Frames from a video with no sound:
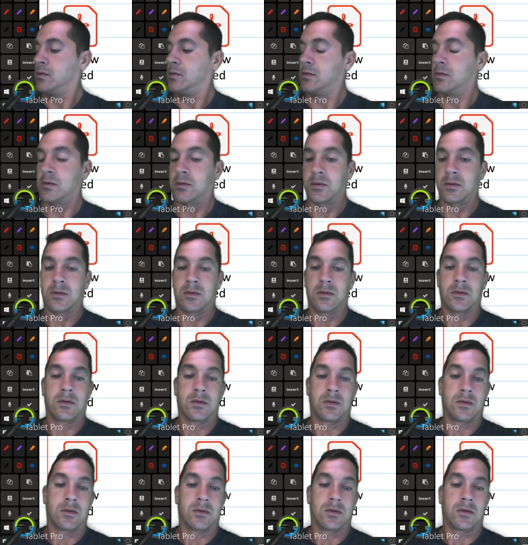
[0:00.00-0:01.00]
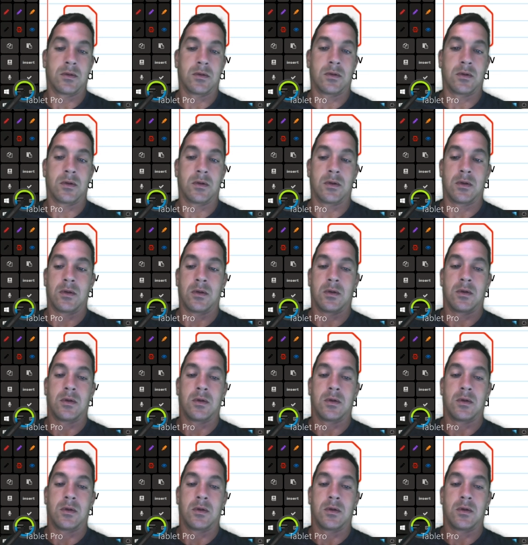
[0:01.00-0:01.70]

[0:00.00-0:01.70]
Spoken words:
No one is speaking in this clip.